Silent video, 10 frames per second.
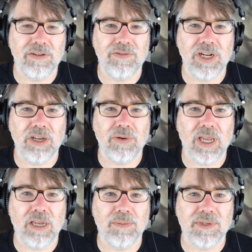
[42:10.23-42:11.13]
video
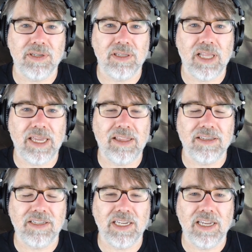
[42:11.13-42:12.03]
games like The
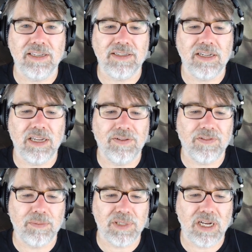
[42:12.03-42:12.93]
Sinking City
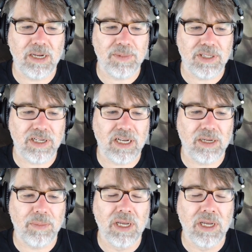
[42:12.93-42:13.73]
from time to time.